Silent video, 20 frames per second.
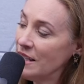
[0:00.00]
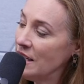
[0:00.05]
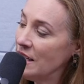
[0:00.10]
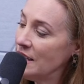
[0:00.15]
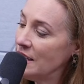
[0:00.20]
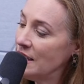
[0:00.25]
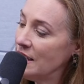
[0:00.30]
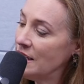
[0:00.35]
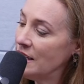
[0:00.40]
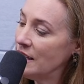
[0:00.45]

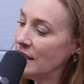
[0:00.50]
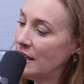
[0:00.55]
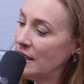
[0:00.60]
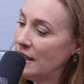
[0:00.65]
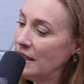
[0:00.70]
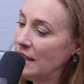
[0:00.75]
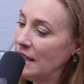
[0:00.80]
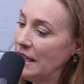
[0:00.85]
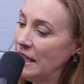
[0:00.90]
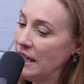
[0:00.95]
this is
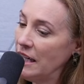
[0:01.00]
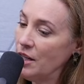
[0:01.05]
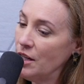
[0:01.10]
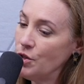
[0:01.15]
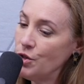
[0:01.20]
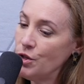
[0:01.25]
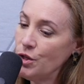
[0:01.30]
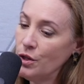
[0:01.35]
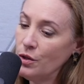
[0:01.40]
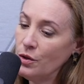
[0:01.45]
a an
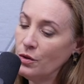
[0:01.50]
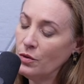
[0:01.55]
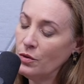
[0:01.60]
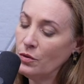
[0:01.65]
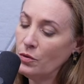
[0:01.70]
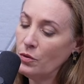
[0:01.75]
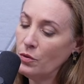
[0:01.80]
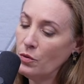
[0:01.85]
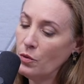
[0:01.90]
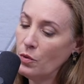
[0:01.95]
issue
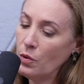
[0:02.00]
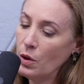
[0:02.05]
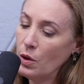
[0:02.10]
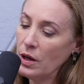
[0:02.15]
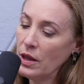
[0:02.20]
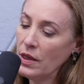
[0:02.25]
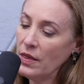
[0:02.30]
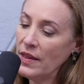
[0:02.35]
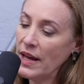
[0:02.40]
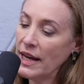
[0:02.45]

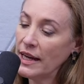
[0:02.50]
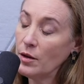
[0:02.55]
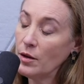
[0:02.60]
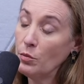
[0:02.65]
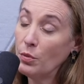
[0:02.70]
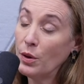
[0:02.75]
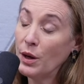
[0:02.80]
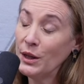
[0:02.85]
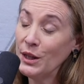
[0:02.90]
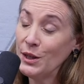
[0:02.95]
that can
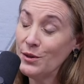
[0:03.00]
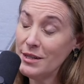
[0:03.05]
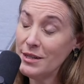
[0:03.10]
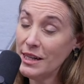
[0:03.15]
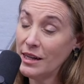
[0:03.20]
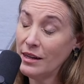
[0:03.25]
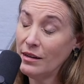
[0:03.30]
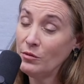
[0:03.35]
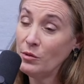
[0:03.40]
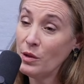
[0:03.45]
bog you
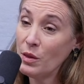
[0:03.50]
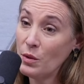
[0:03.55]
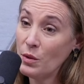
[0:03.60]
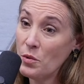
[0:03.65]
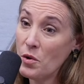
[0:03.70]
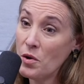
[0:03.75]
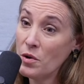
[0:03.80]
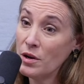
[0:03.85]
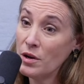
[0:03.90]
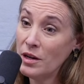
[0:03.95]
down with the
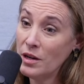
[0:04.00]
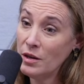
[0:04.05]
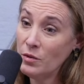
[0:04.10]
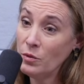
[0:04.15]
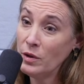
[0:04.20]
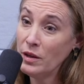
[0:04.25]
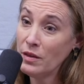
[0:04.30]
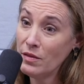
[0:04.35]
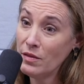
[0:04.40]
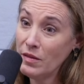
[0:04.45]
horror and
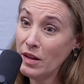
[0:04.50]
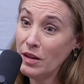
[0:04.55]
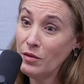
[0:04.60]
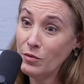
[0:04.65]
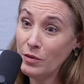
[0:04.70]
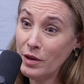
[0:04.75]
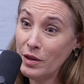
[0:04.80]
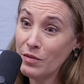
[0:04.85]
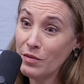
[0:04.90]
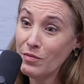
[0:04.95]
with and
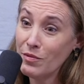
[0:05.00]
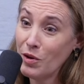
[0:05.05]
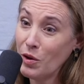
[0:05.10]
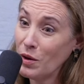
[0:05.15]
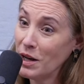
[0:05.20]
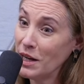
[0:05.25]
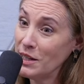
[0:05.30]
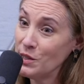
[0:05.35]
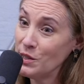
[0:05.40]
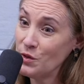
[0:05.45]
with all
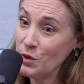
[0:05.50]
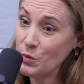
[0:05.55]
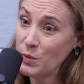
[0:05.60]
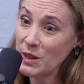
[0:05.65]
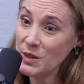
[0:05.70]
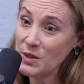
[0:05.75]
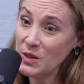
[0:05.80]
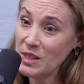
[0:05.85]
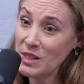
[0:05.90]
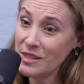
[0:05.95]
kinds of
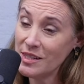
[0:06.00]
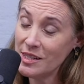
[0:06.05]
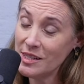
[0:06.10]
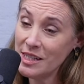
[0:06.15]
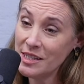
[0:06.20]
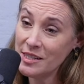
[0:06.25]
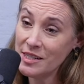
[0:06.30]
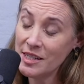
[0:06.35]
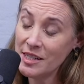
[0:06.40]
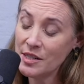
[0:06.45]
depressing
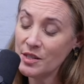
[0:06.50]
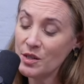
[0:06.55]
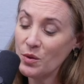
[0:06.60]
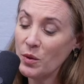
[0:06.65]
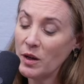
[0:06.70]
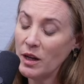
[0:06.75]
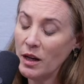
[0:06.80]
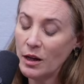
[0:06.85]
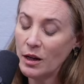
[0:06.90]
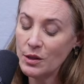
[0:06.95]
statistics and
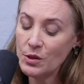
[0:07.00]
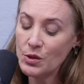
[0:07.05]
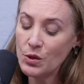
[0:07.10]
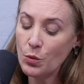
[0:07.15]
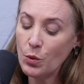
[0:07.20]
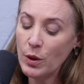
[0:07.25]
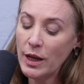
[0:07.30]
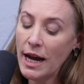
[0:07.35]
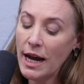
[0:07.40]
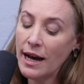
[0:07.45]
whatnot. So
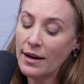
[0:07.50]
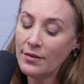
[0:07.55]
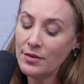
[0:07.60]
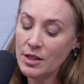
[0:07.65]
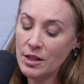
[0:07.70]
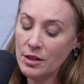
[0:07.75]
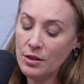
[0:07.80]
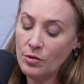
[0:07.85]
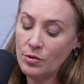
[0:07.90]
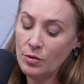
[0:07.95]
we have
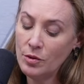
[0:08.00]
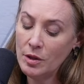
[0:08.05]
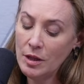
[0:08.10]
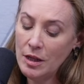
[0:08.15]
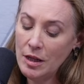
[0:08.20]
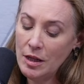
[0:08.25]
to.